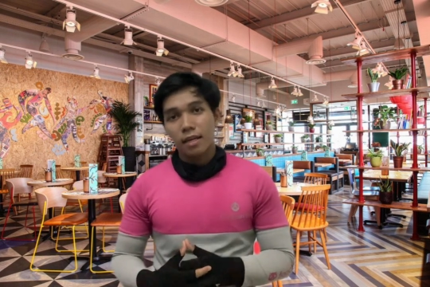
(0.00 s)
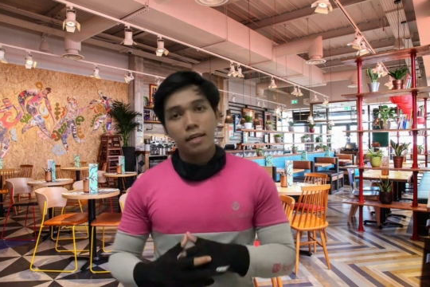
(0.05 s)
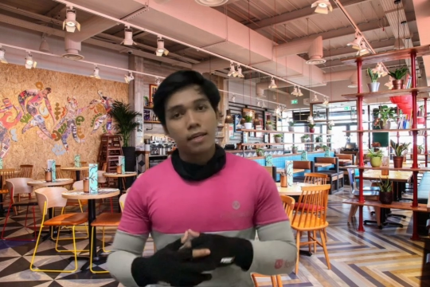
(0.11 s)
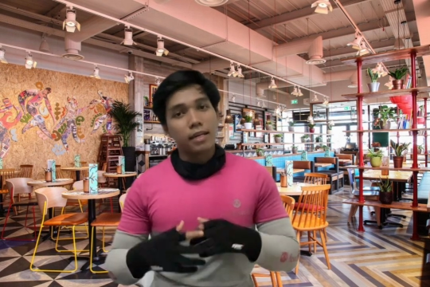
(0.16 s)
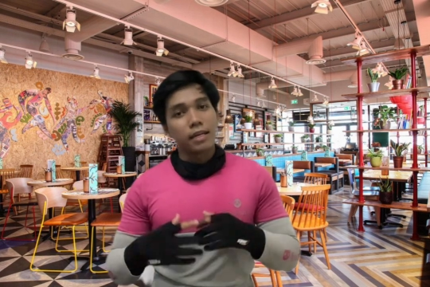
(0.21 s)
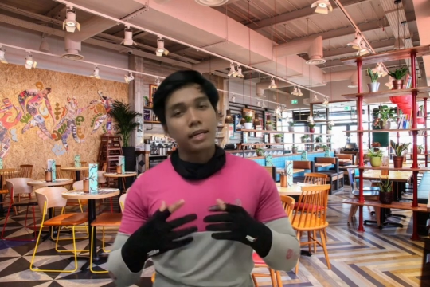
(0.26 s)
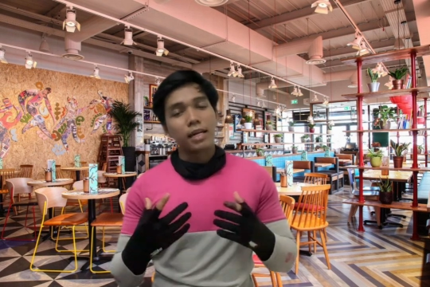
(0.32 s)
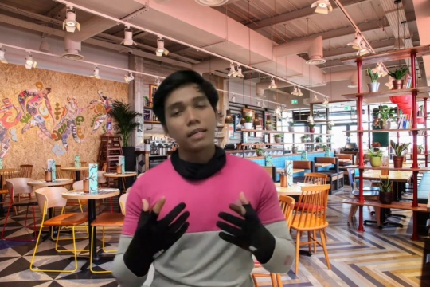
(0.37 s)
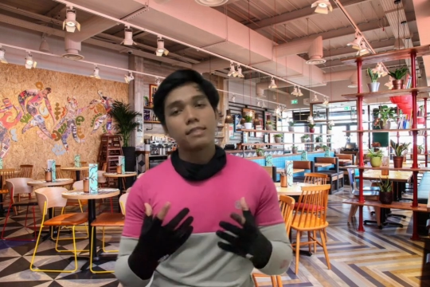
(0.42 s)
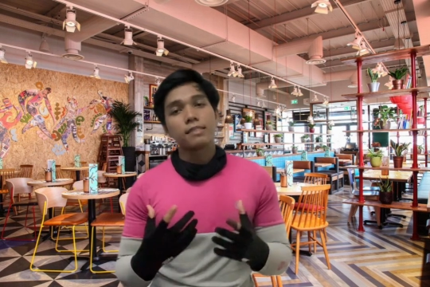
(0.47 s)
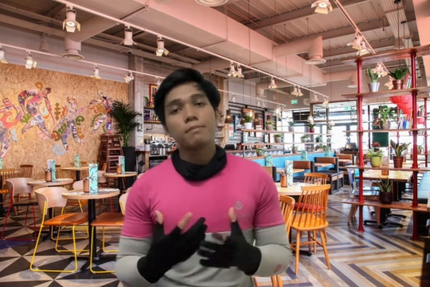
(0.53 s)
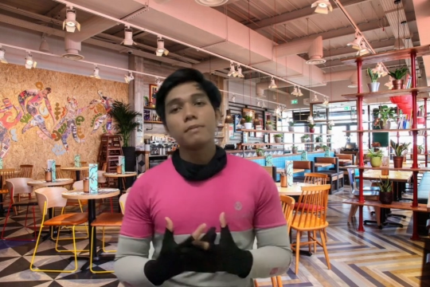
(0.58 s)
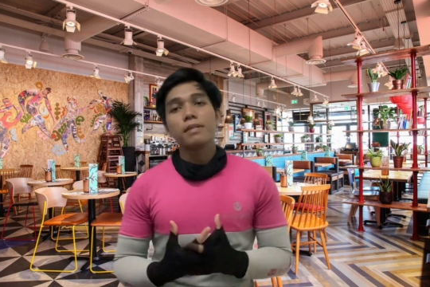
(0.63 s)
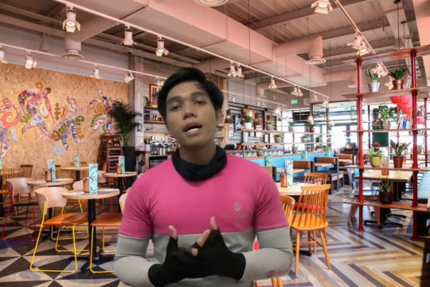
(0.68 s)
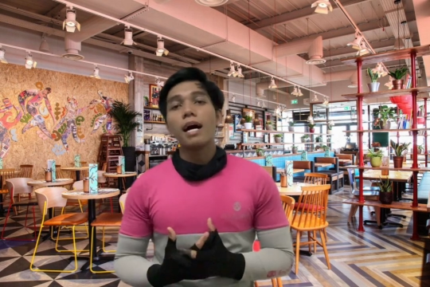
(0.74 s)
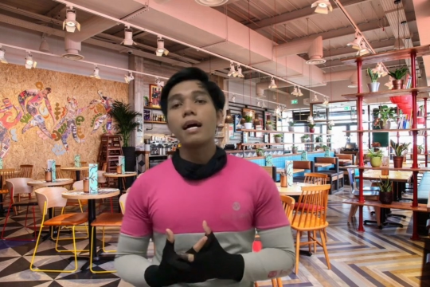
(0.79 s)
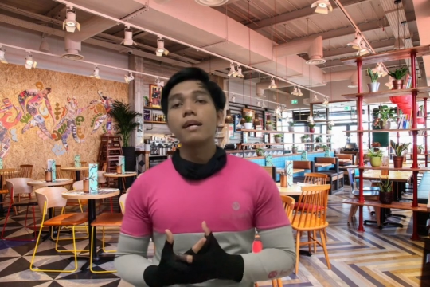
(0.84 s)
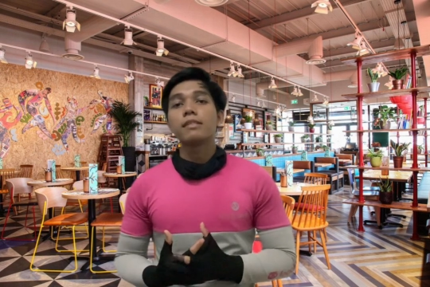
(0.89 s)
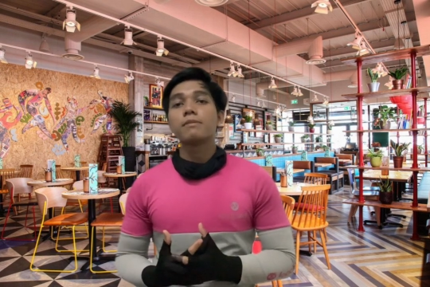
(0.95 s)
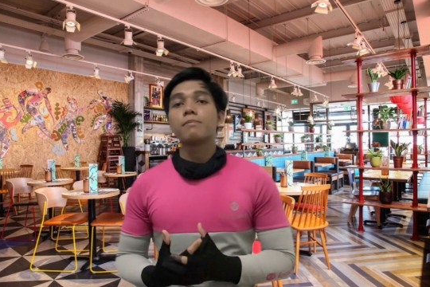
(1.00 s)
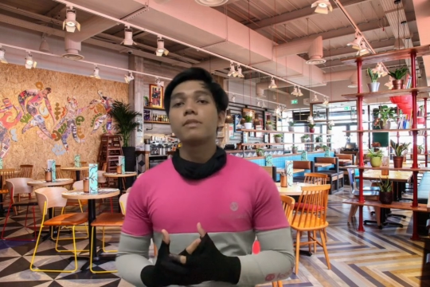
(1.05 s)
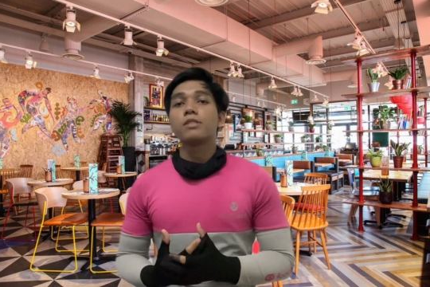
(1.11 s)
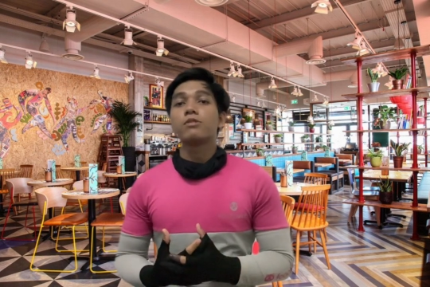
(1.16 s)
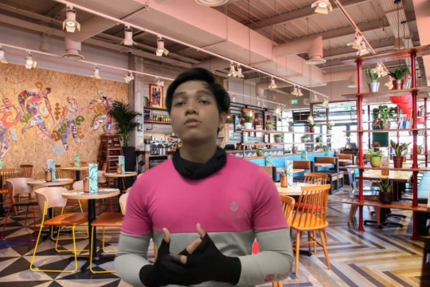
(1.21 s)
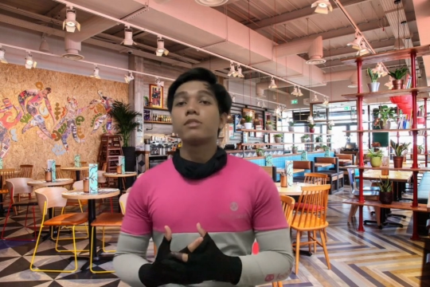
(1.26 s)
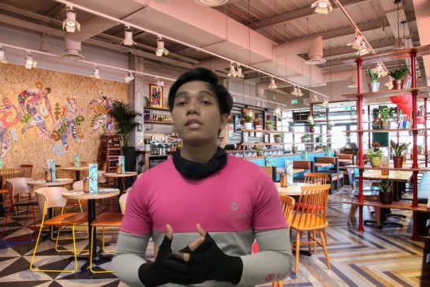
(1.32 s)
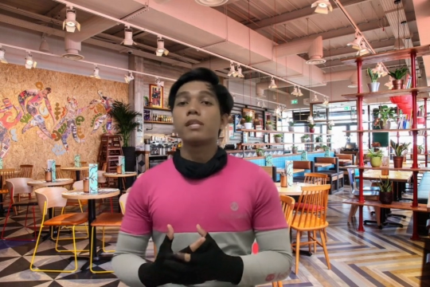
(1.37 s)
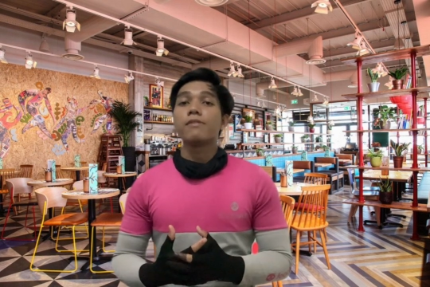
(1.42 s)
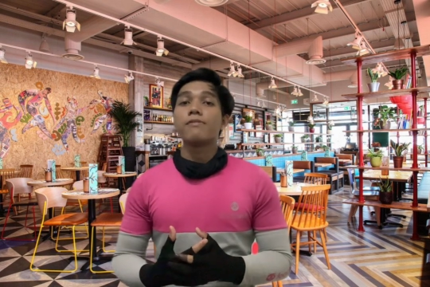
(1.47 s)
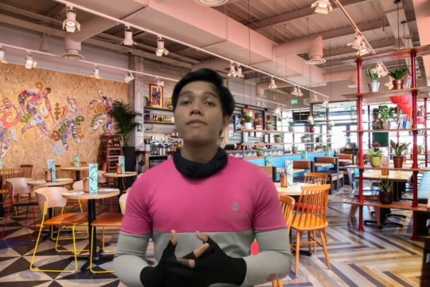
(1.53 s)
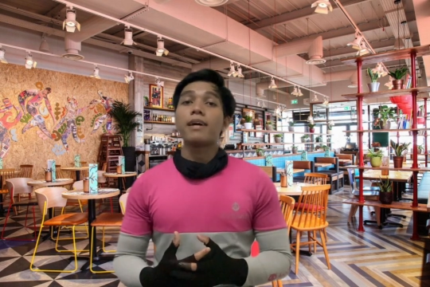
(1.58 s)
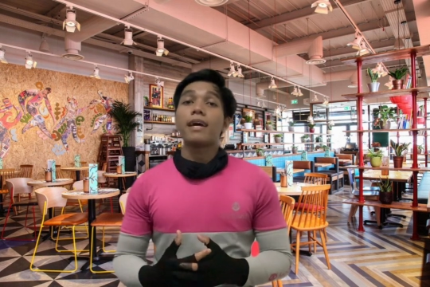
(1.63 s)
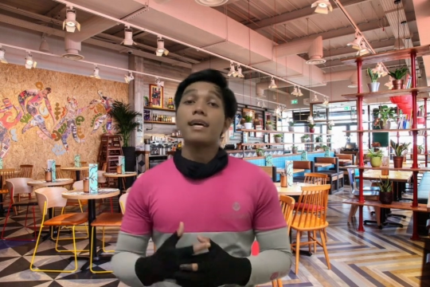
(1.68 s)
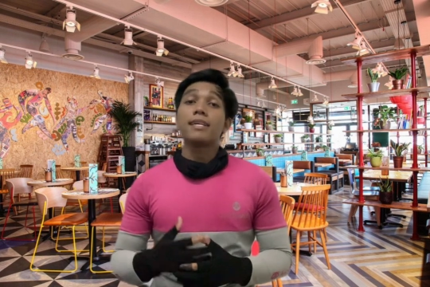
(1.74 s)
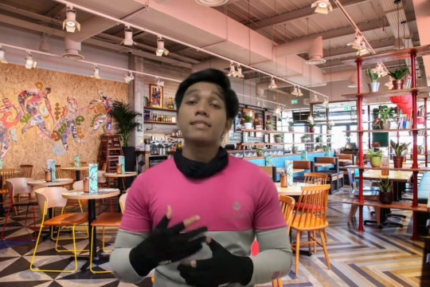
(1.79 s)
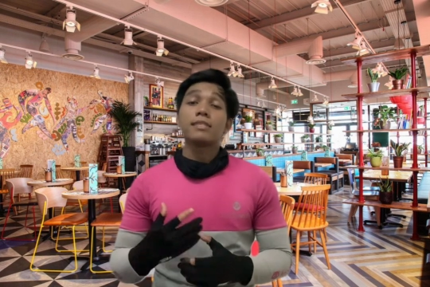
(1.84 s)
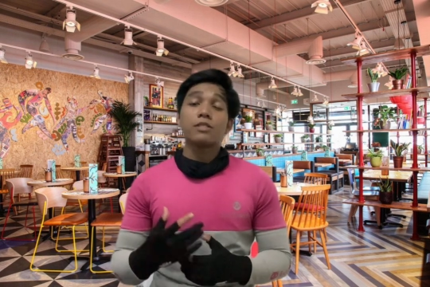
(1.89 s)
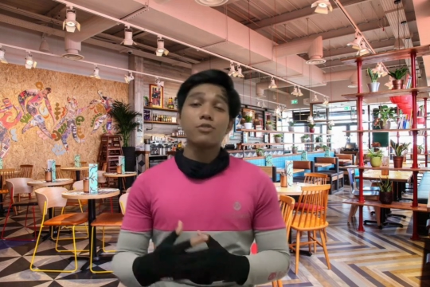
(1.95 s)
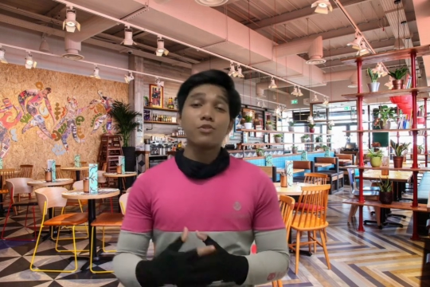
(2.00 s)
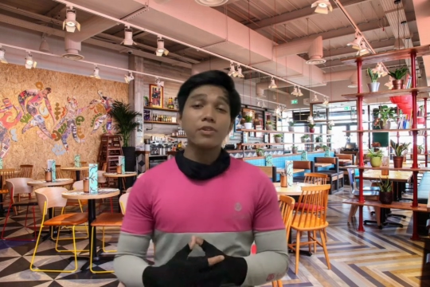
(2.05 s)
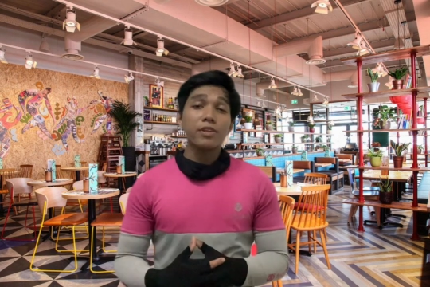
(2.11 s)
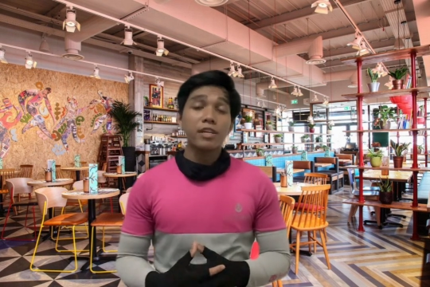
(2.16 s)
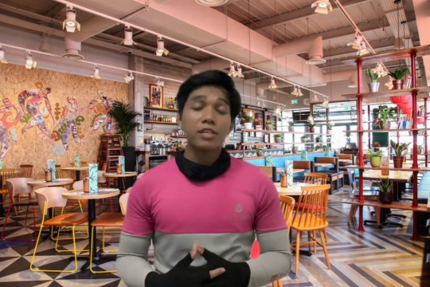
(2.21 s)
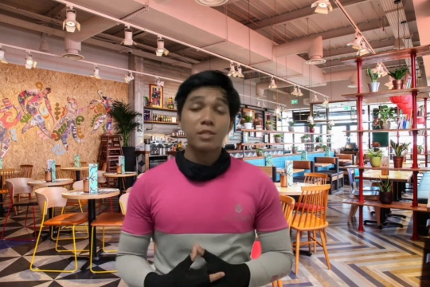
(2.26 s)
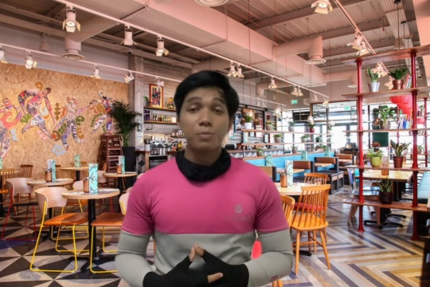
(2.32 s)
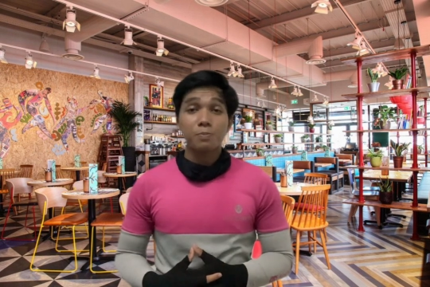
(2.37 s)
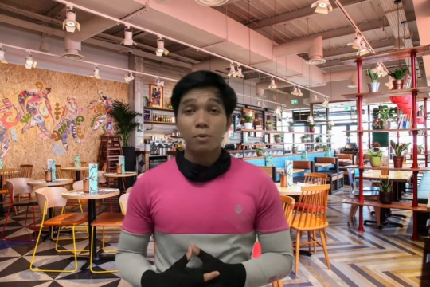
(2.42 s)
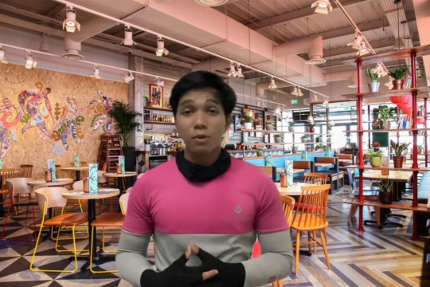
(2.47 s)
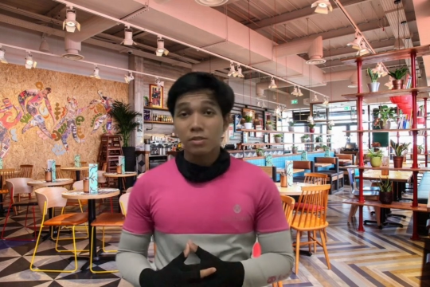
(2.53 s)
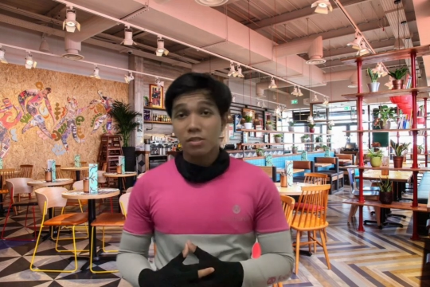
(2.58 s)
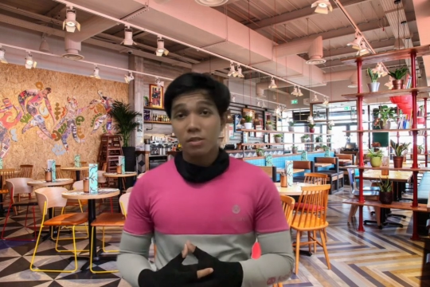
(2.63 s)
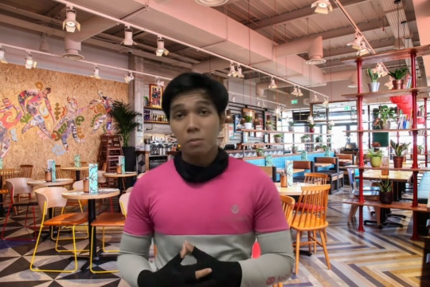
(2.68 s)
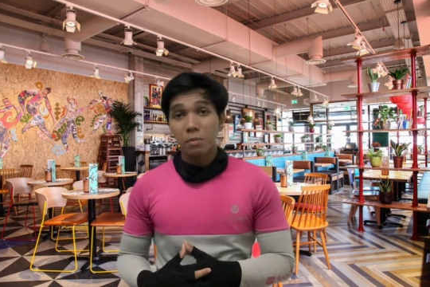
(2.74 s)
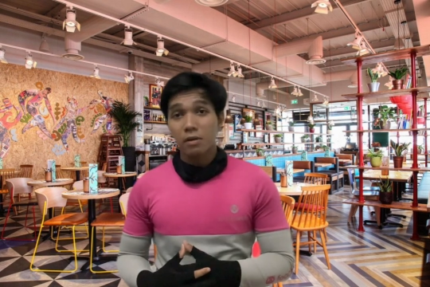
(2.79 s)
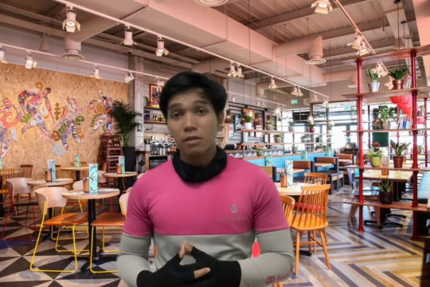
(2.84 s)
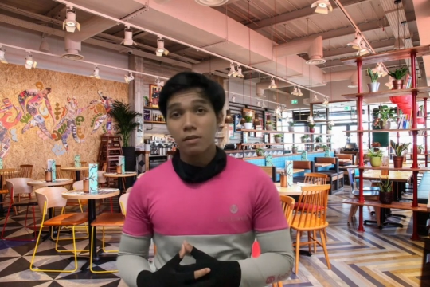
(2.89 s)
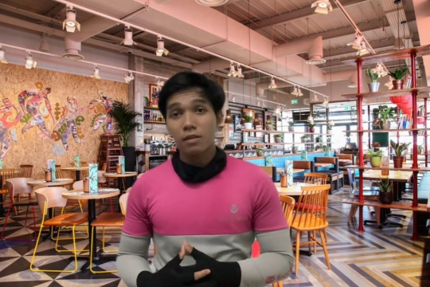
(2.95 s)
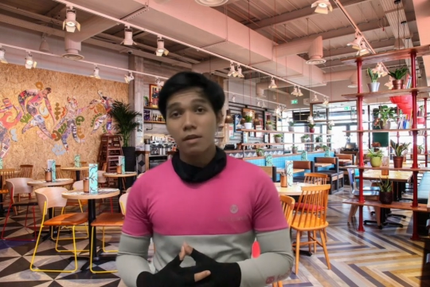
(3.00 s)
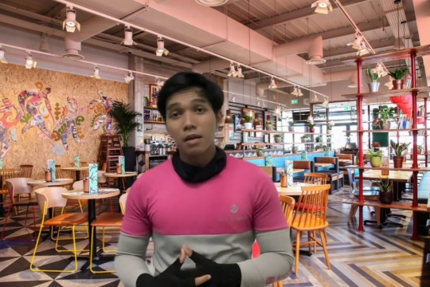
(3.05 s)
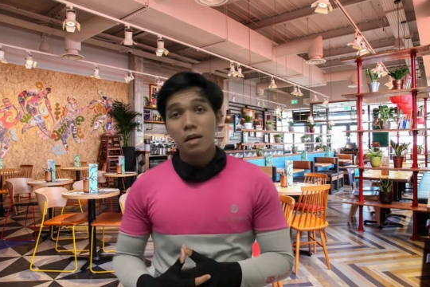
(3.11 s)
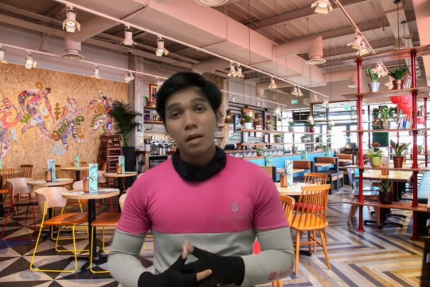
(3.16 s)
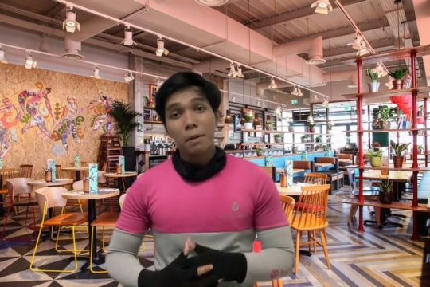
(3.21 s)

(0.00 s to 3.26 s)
The customer asked me to deliver as soon as possible